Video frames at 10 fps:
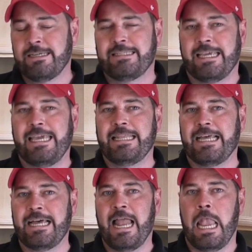
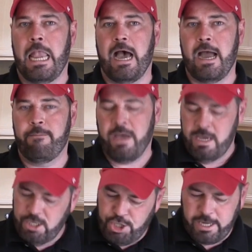Tequila Lime
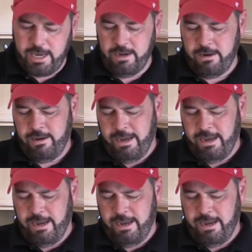Chicken.